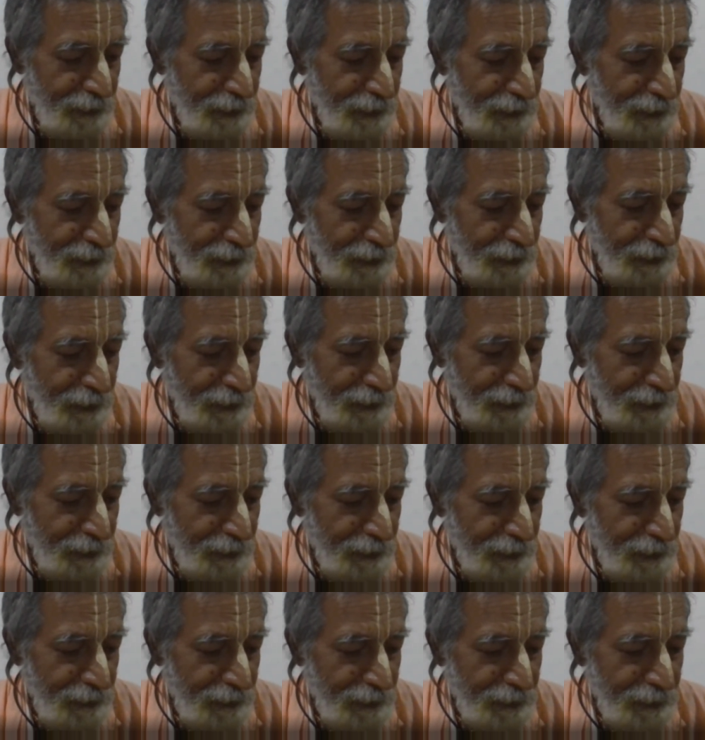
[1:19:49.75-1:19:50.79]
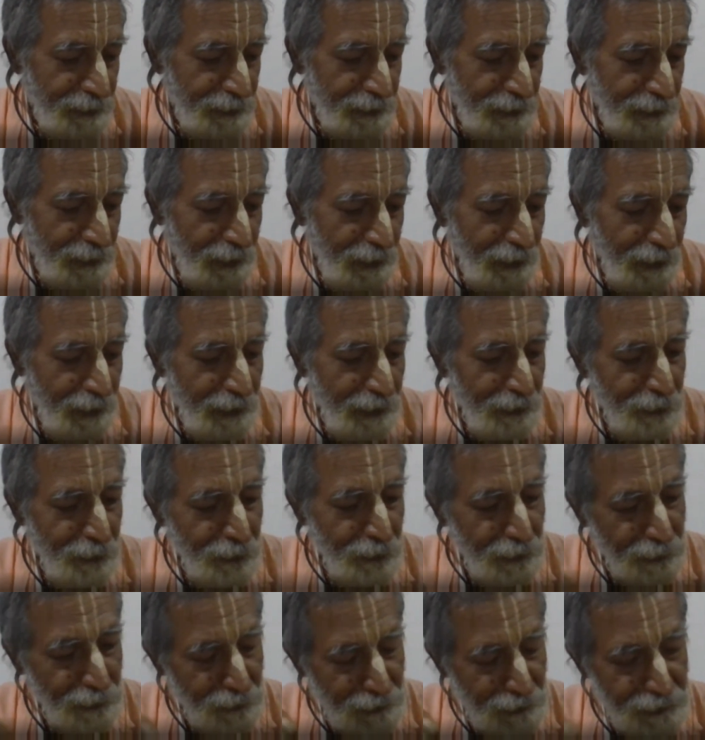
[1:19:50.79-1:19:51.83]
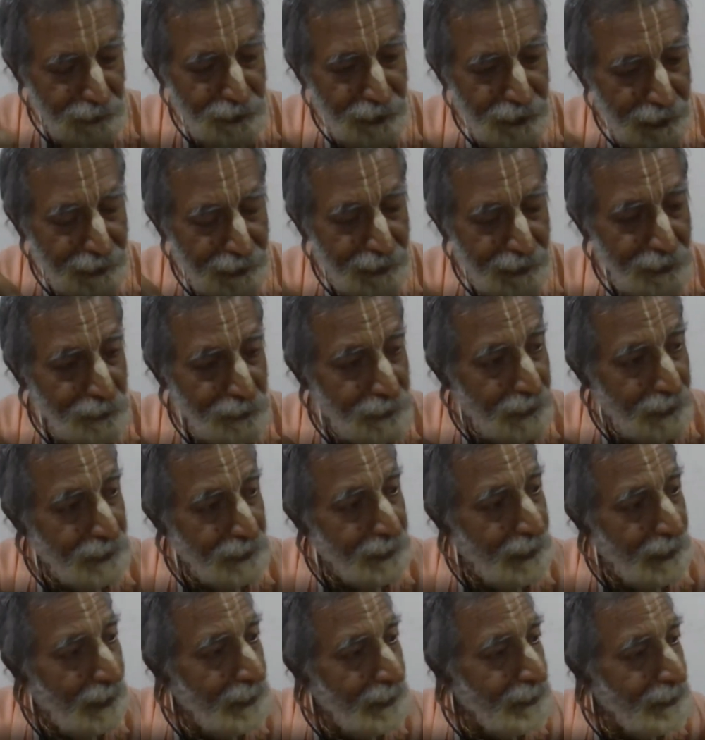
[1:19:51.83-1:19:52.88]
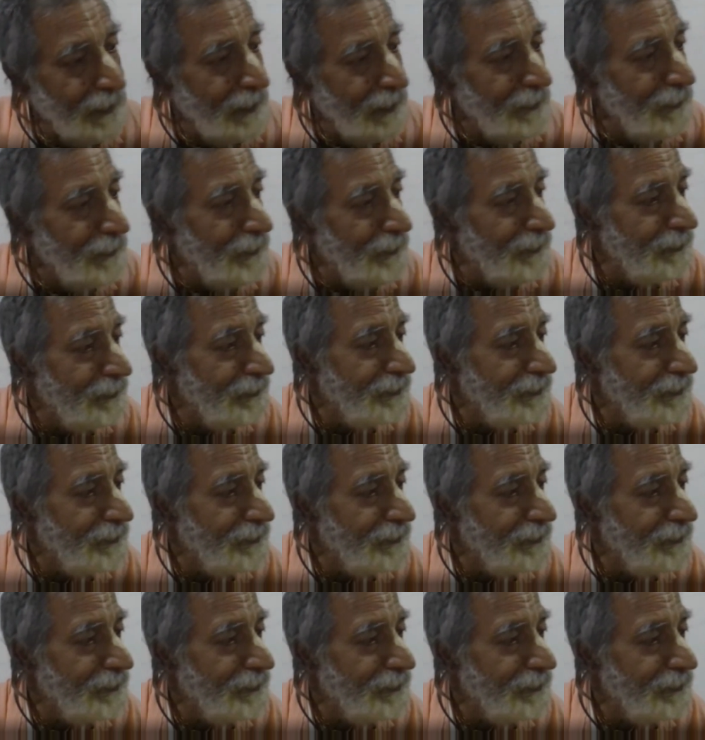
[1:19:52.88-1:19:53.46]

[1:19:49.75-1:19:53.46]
or one who has taken prasadam,